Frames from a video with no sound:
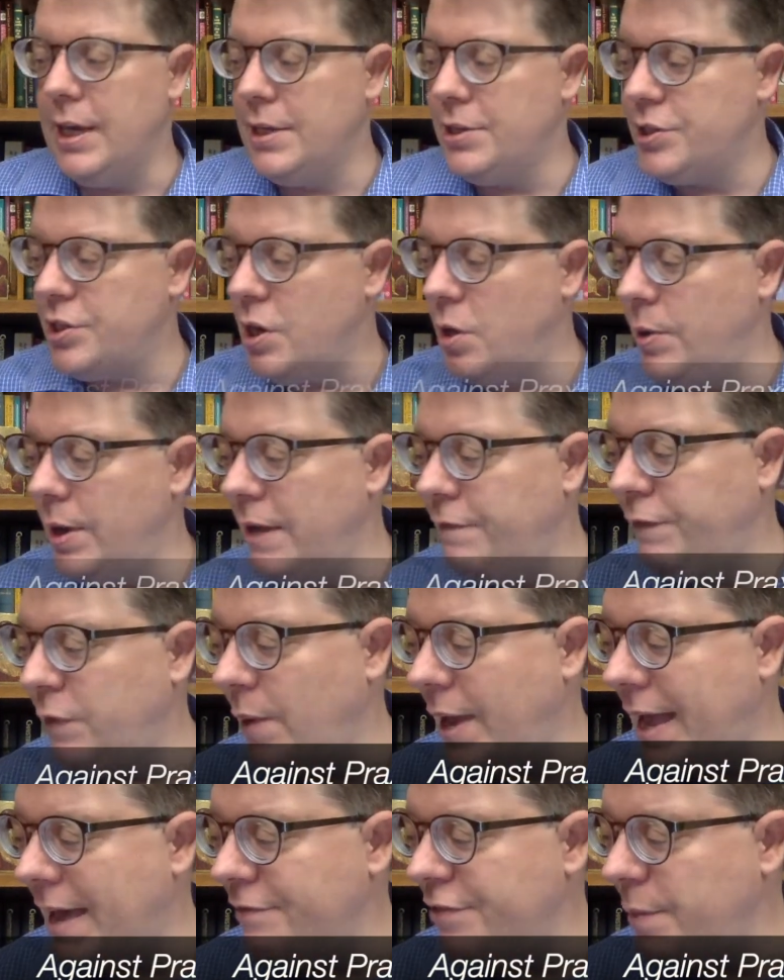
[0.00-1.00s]
And so if you
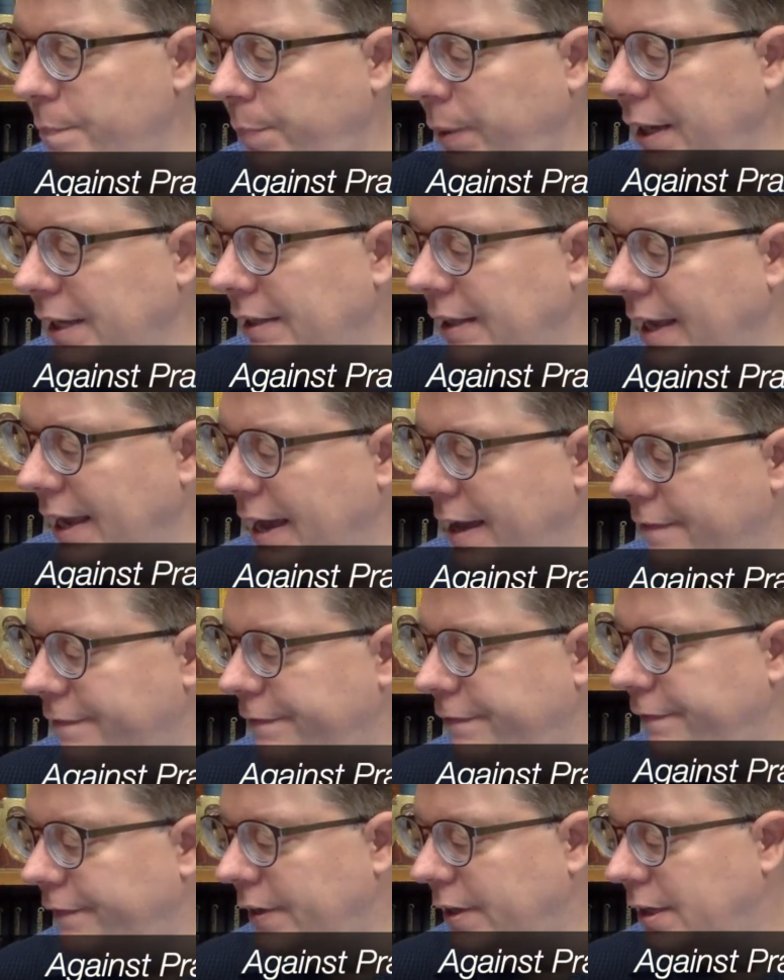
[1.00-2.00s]
have the PDF
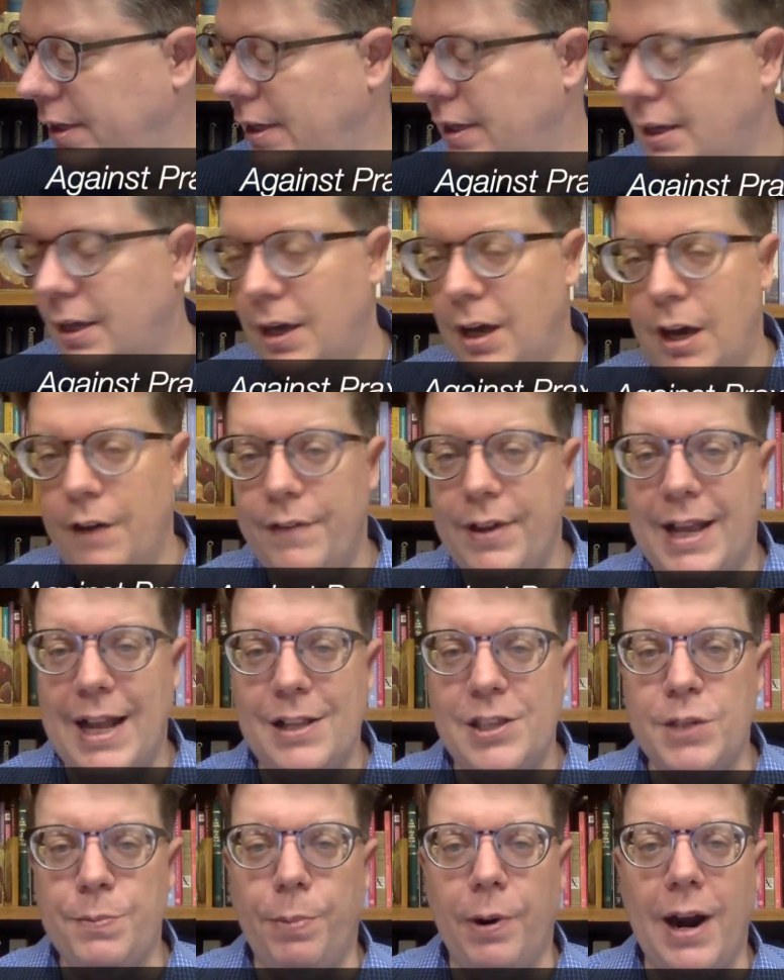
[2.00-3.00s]
of
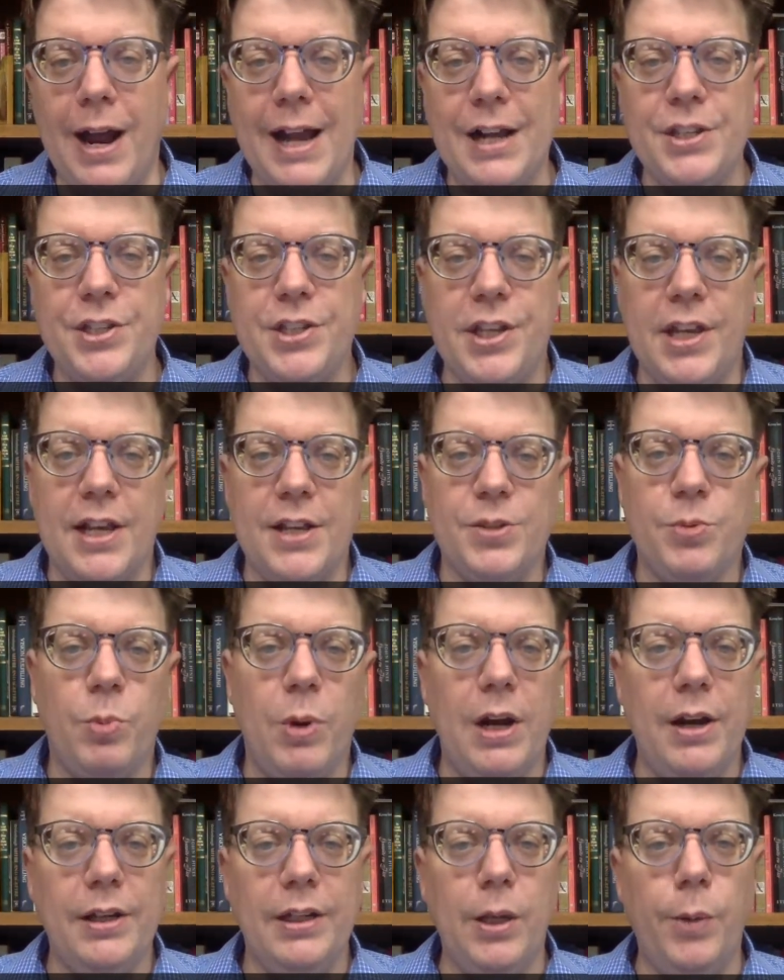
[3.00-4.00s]
Against Praxeas,
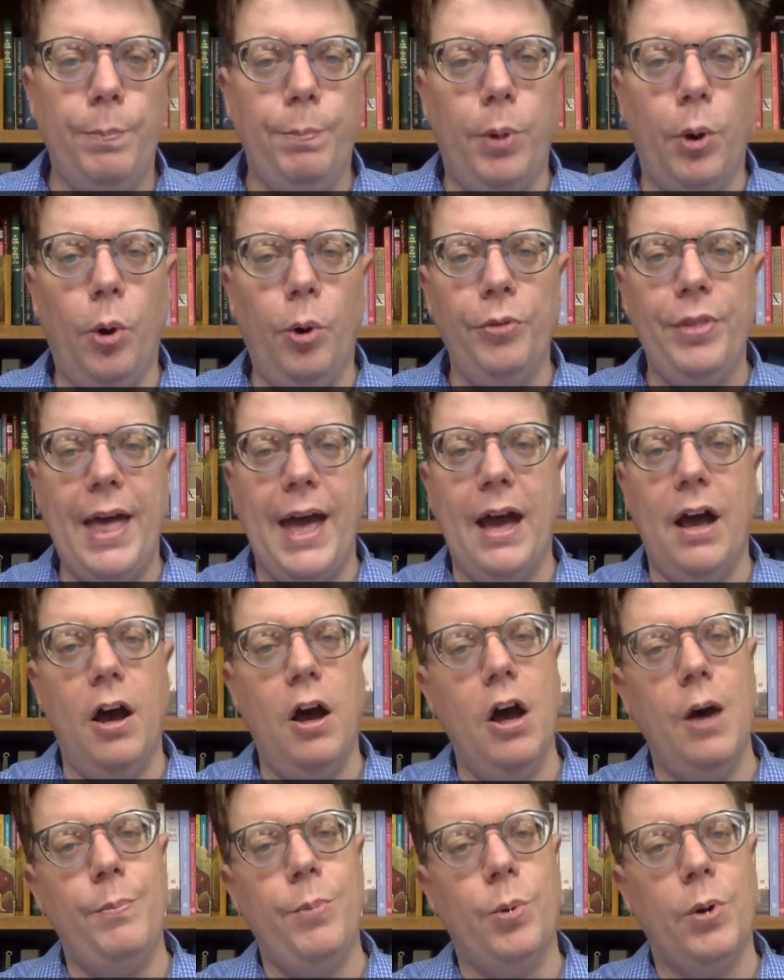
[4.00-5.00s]
why don't you pull that
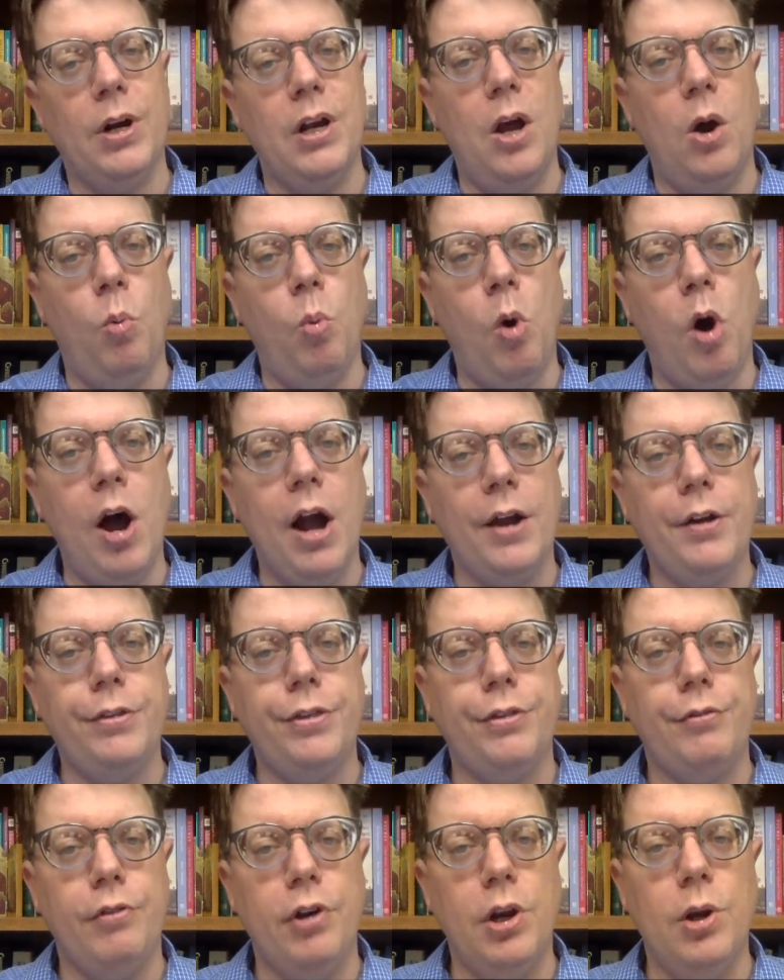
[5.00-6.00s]
up? We're going to walk
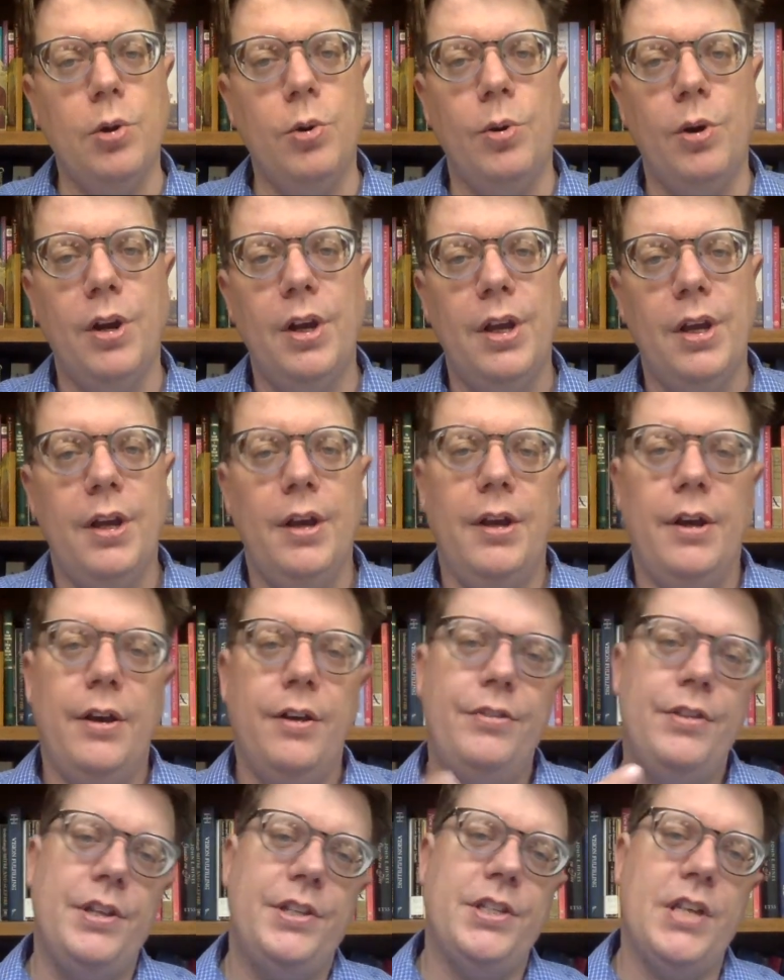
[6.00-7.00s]
through
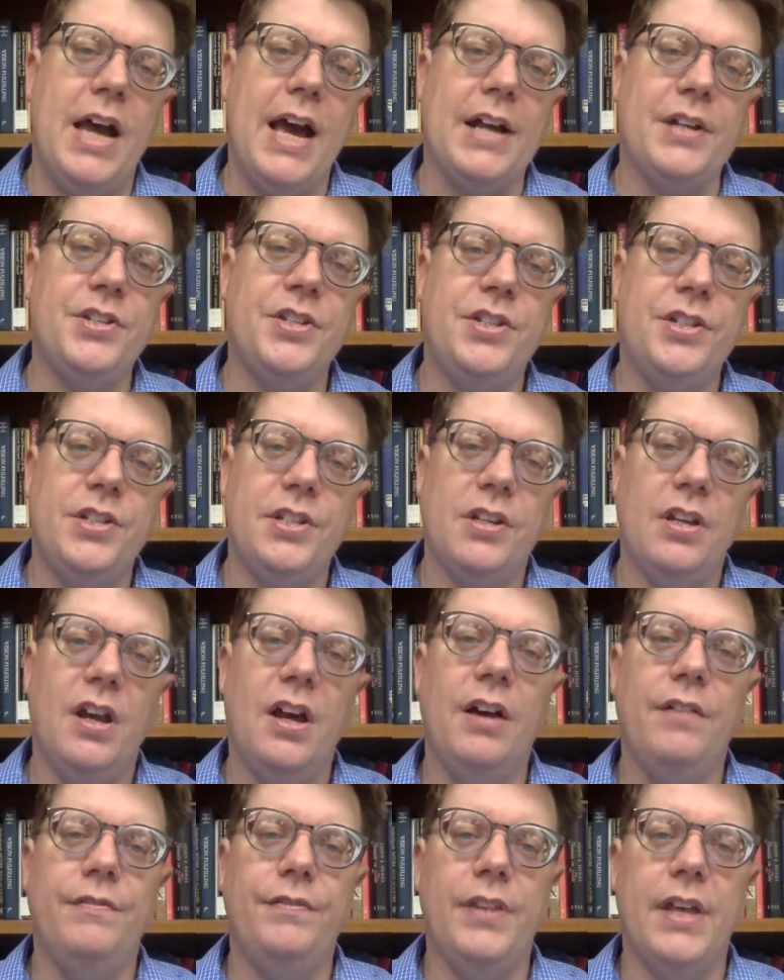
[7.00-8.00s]
the text
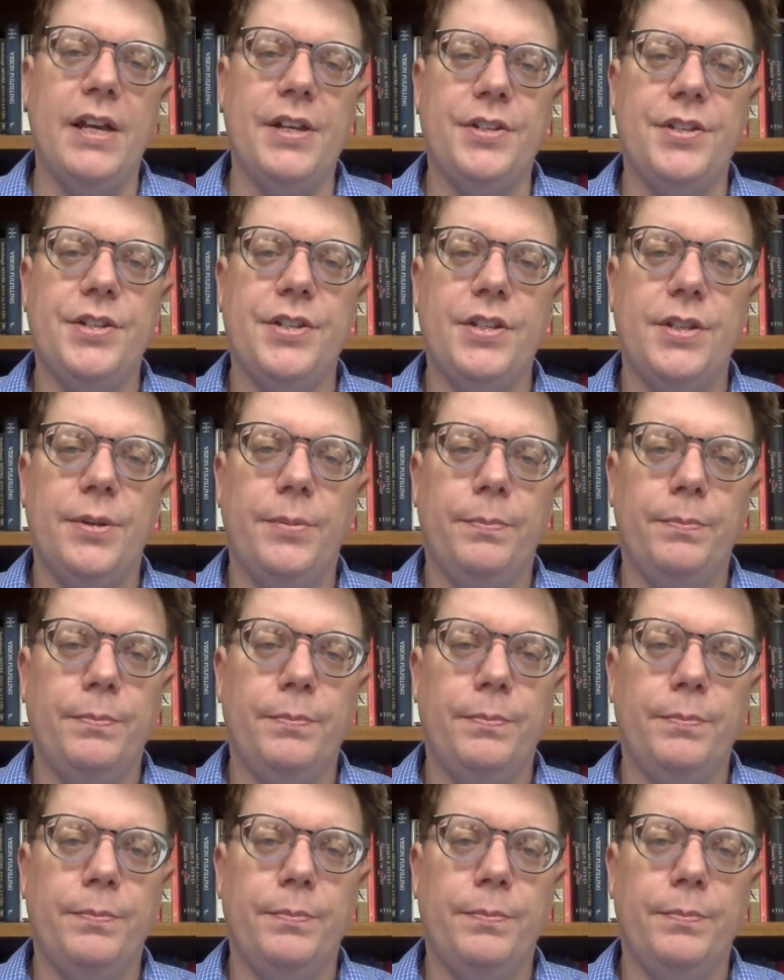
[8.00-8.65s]
of this.